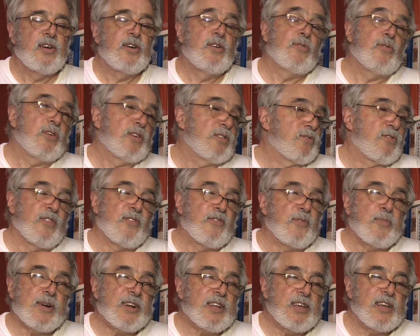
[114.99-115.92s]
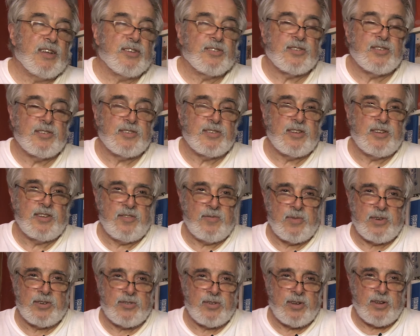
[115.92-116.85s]
Whereas for everybody else in the city of
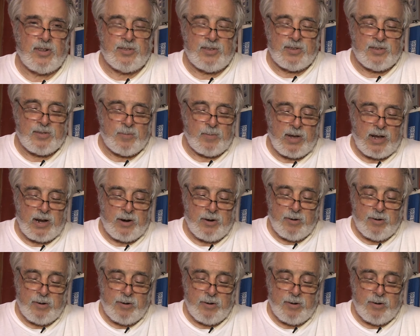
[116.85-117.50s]
Montreal, it doesn't matter.